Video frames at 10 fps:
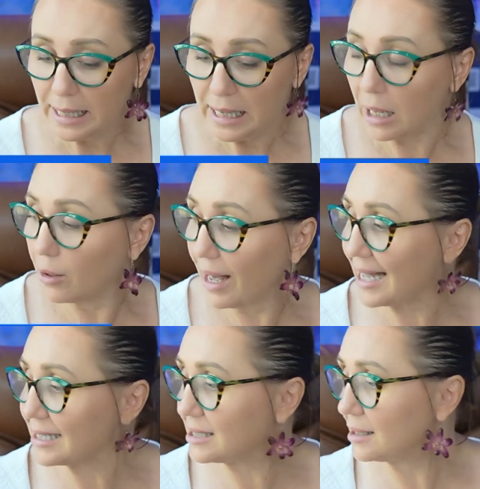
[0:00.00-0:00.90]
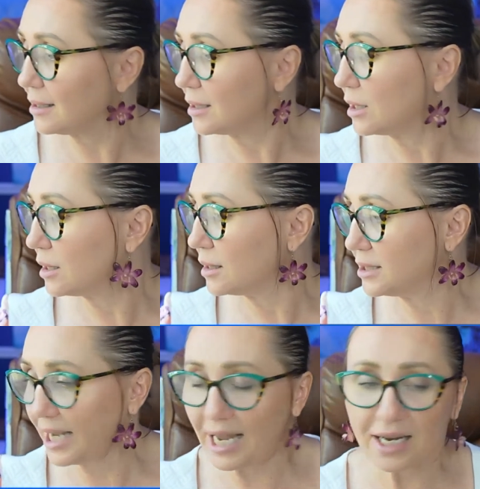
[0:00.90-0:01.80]
let's
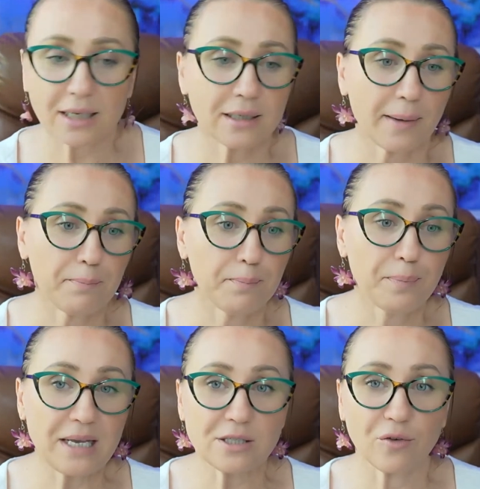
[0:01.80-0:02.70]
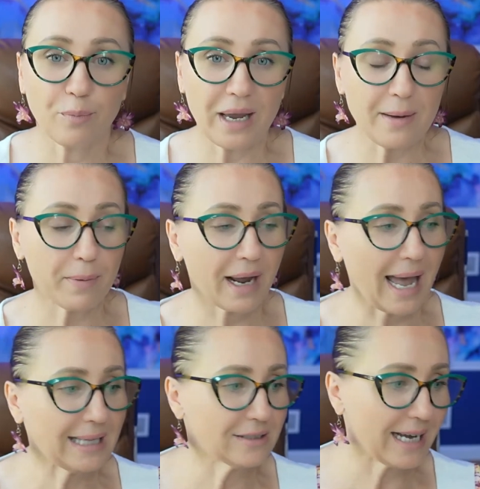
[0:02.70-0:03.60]
take the piece of paper
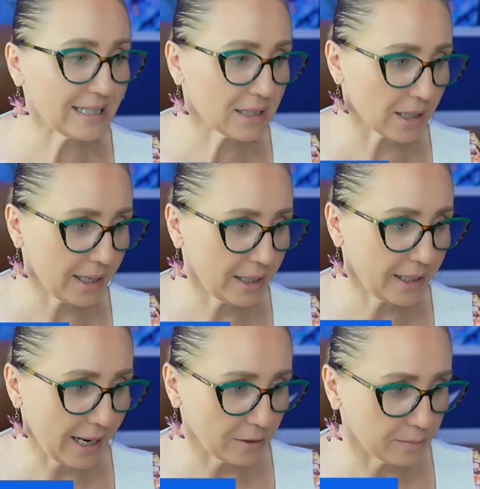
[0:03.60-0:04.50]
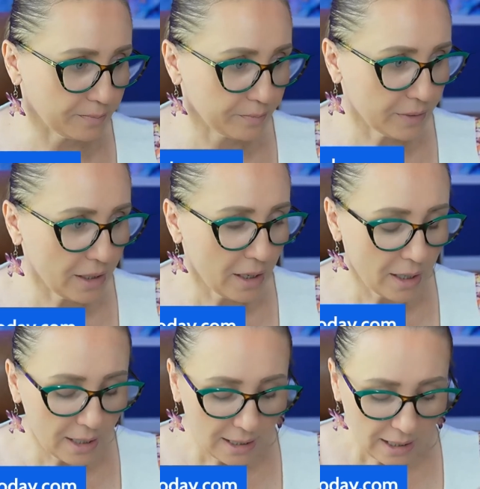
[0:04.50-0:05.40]
and let's write it down.
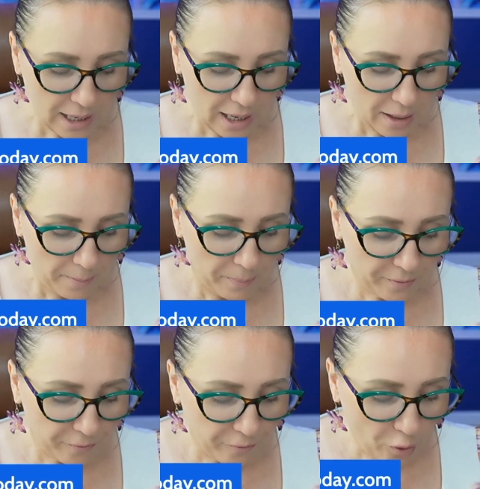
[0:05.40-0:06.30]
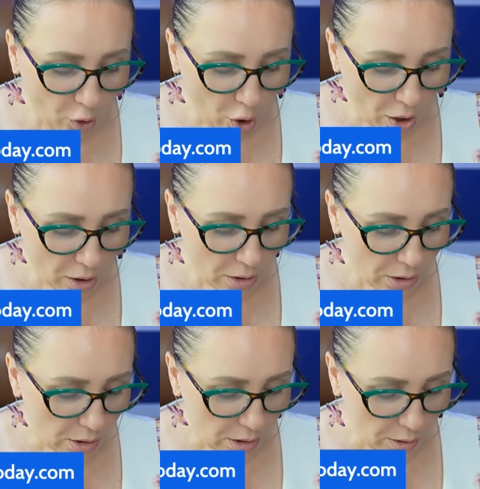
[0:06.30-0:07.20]
Before
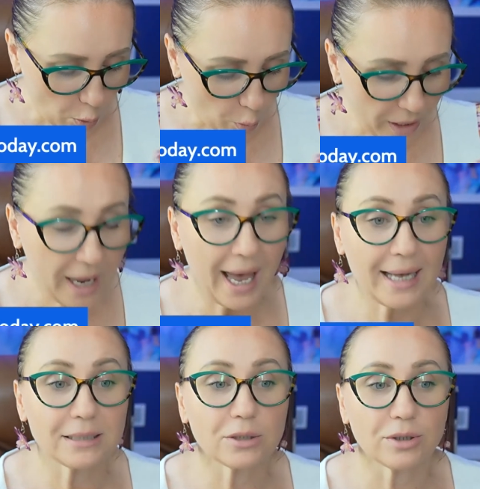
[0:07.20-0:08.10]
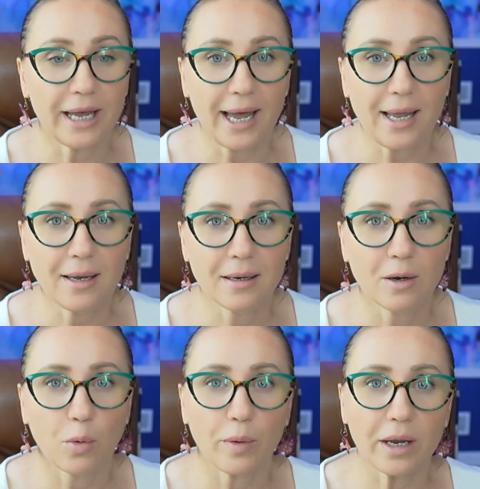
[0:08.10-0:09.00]
we end today,
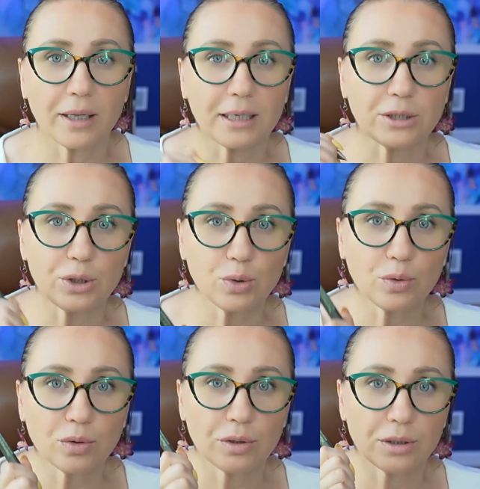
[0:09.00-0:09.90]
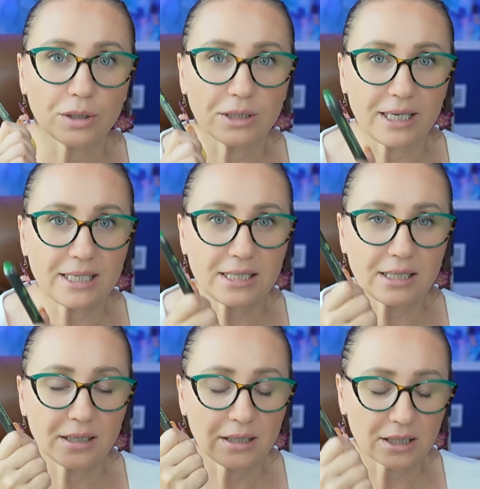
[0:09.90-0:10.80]
we're gonna do these
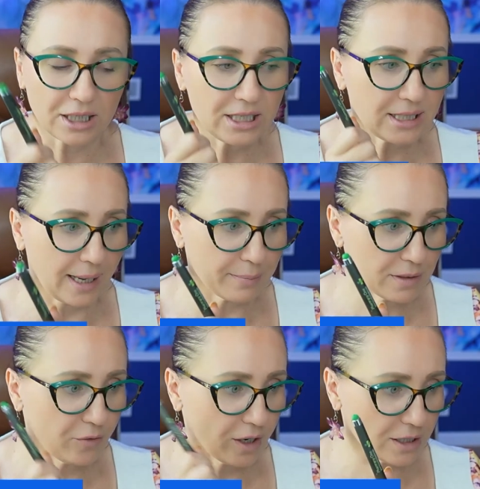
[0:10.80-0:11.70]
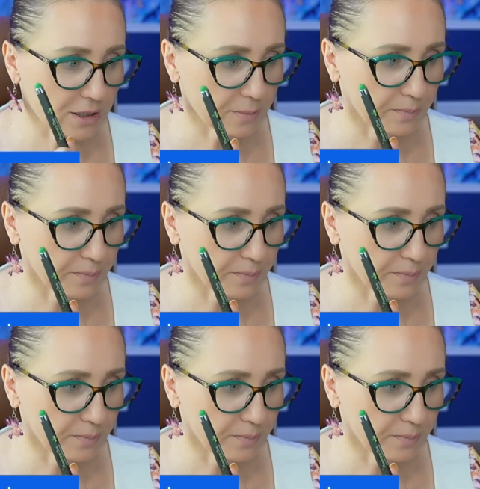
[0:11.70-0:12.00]
3 steps. First,